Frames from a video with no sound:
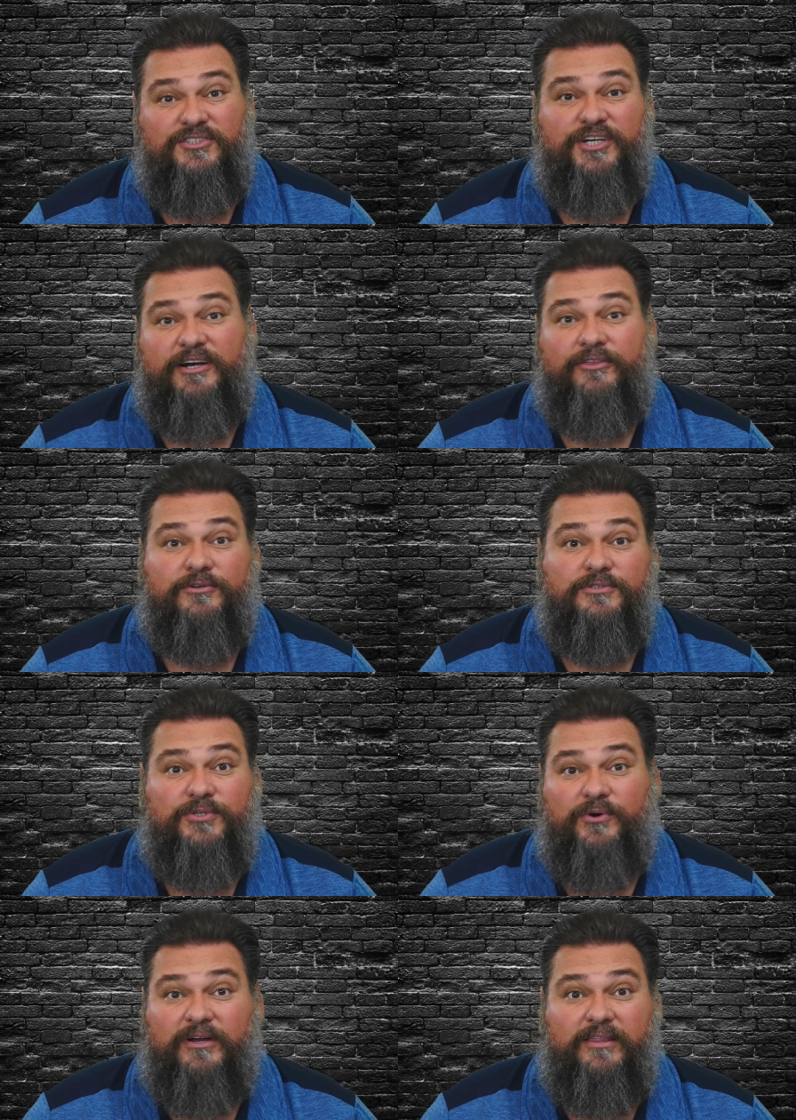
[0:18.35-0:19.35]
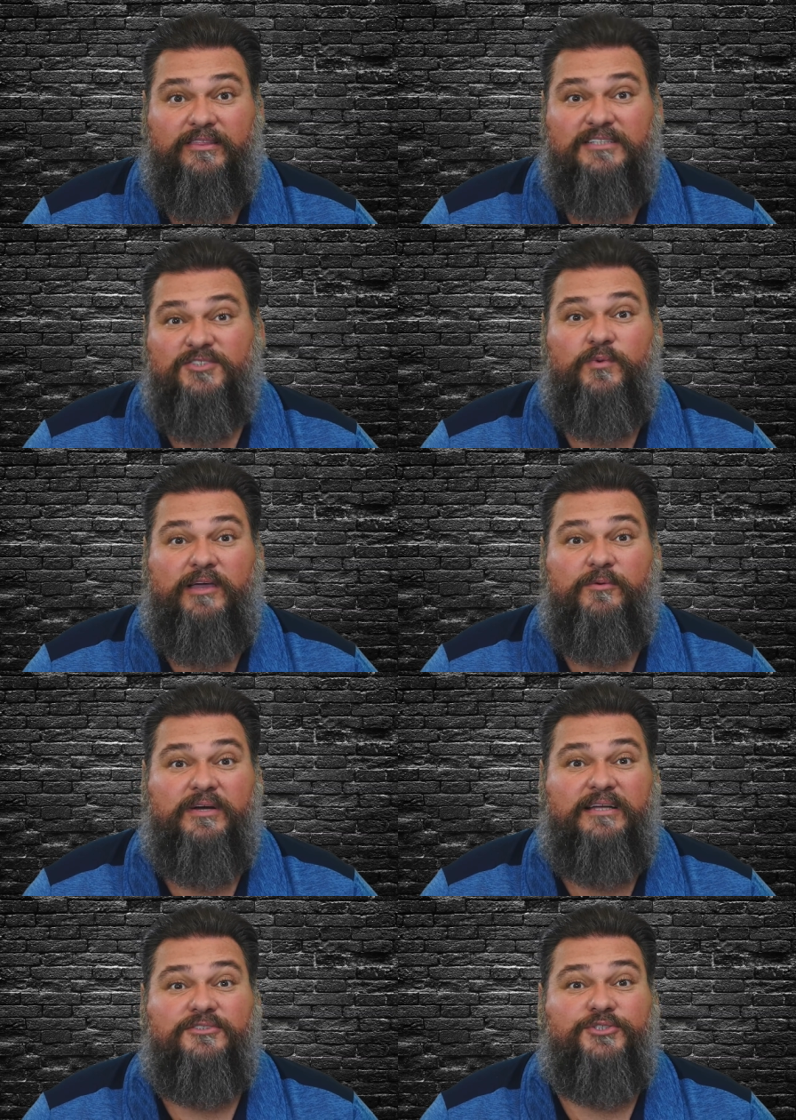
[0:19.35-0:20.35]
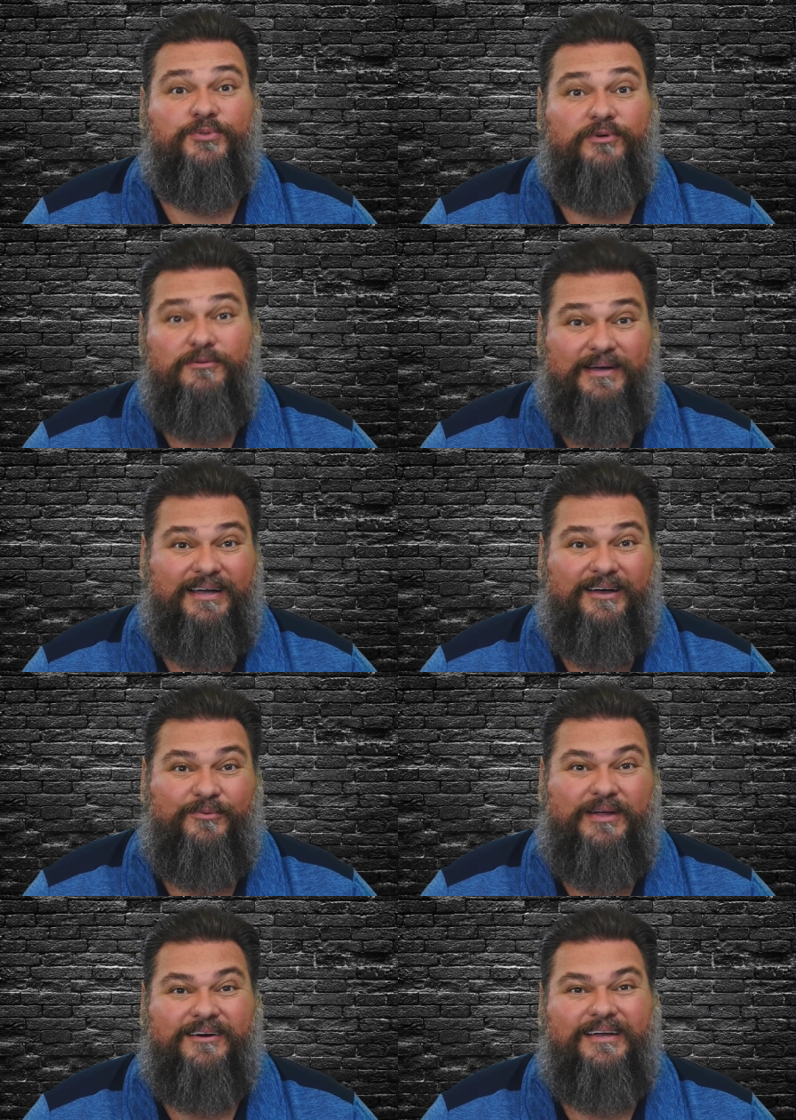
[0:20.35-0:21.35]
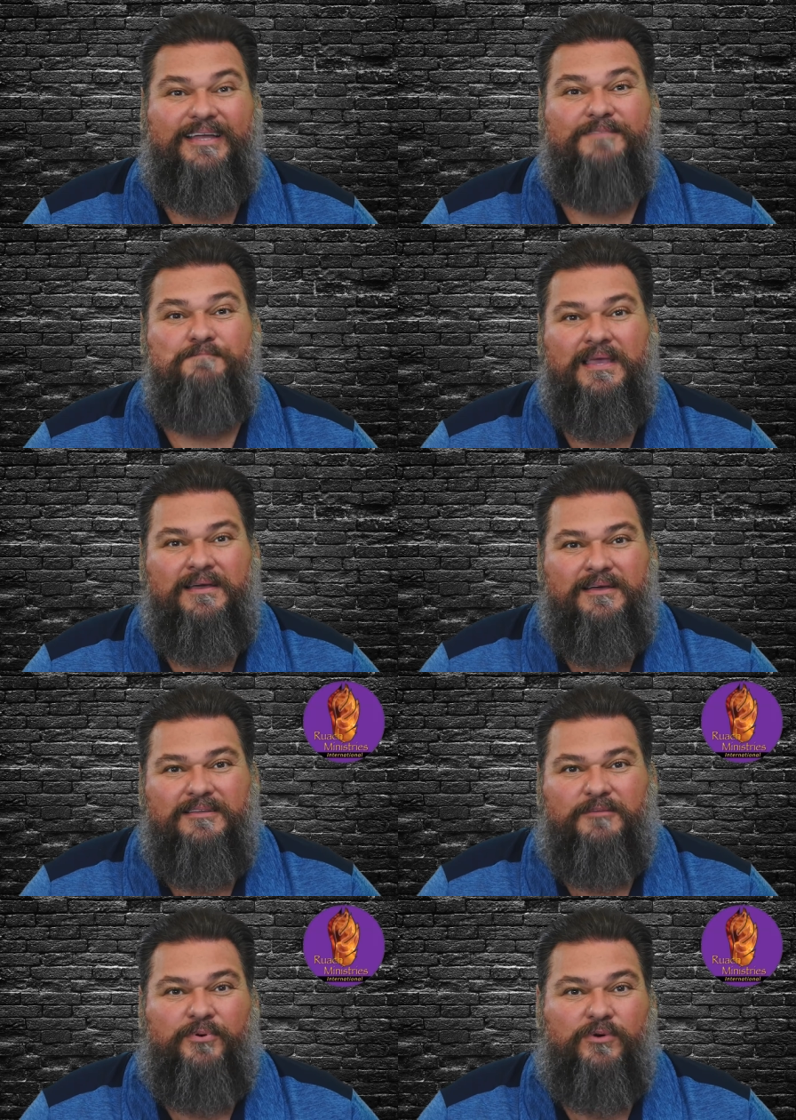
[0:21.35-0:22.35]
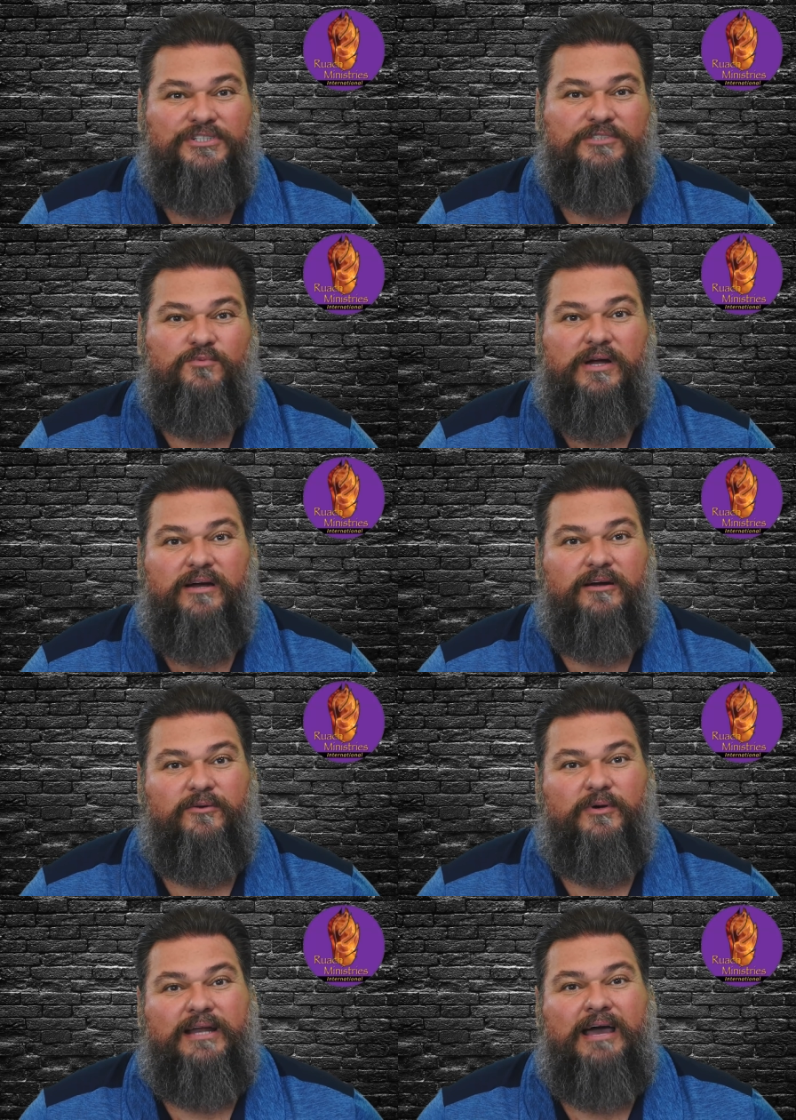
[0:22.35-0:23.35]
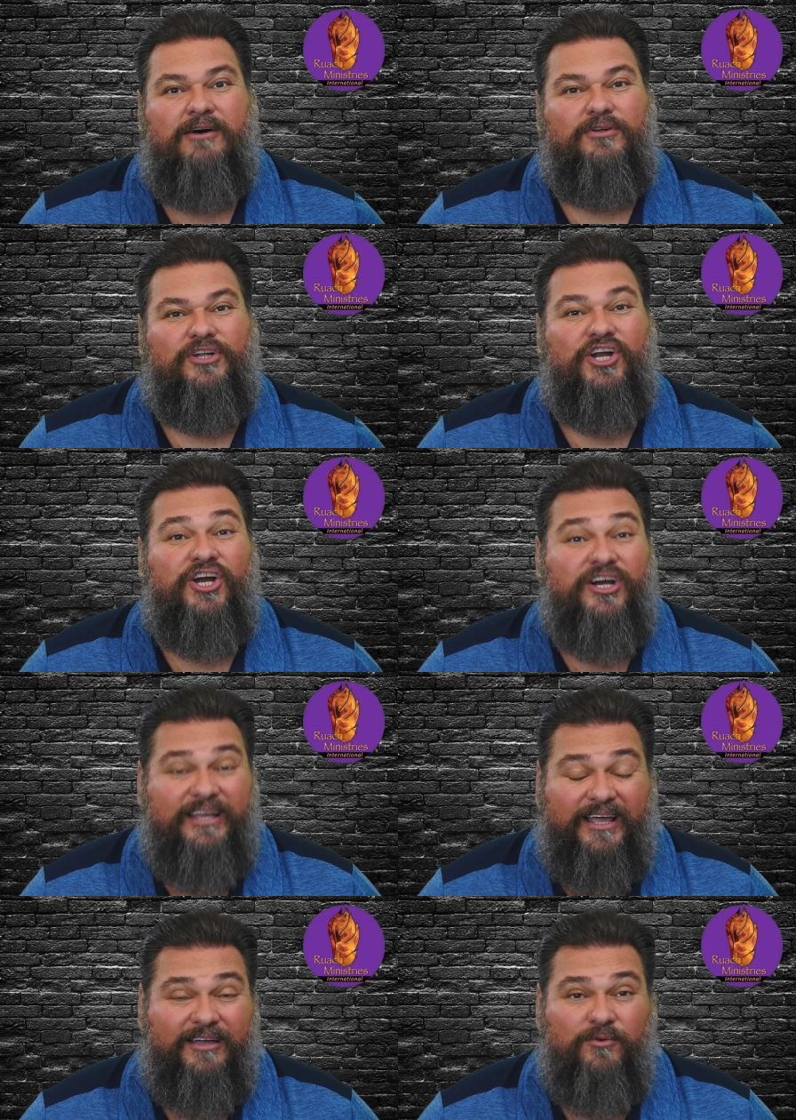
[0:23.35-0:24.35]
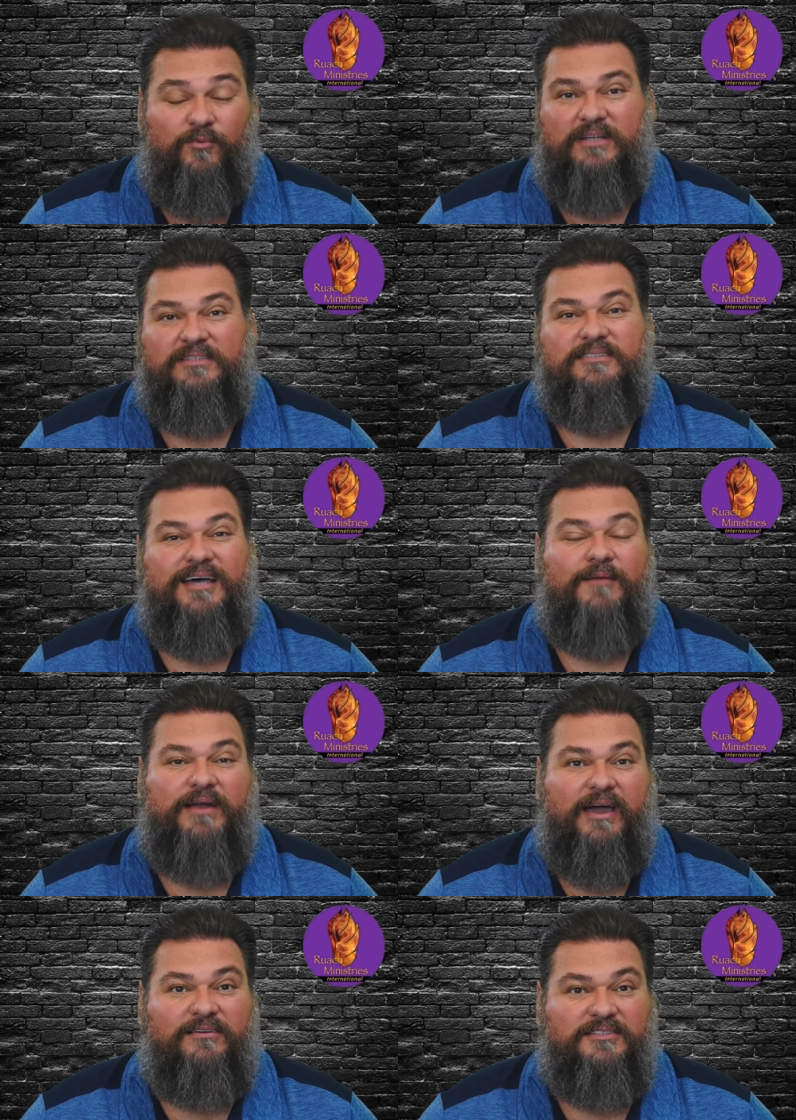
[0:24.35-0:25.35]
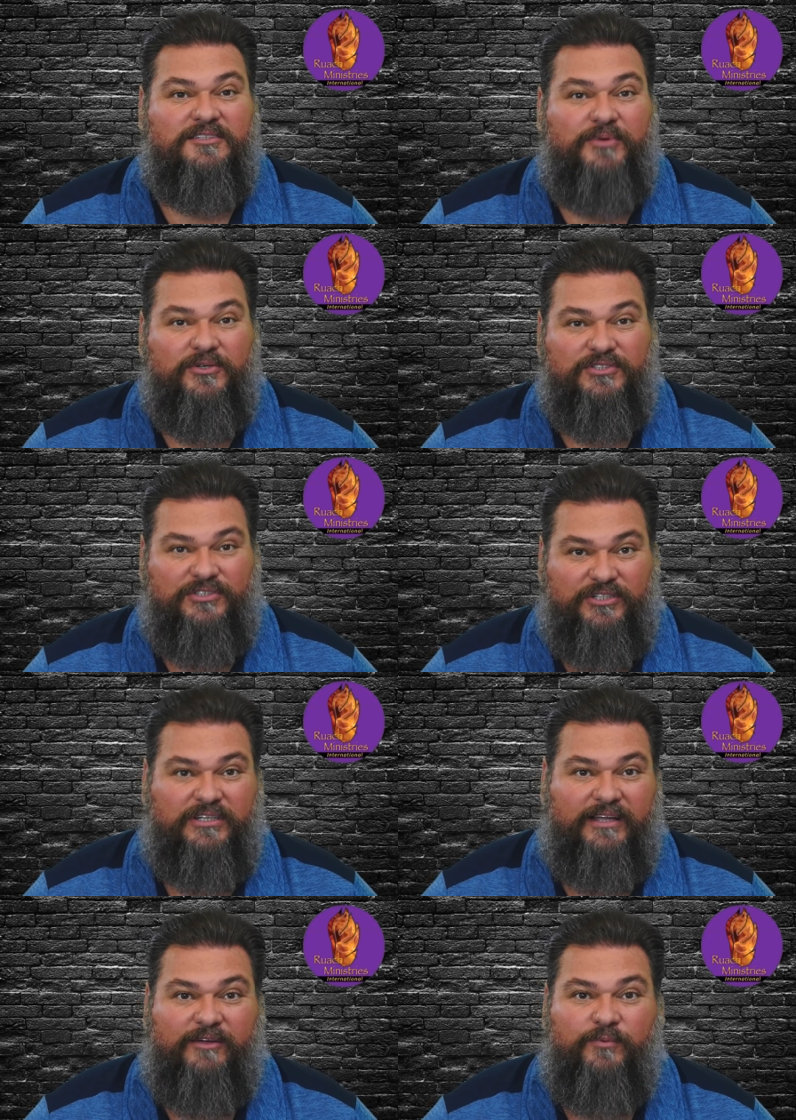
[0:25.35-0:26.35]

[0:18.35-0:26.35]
Journey Through Torah. This week we're in Truma. We are in the portion where we're now learning what the tabernacle is supposed to look like.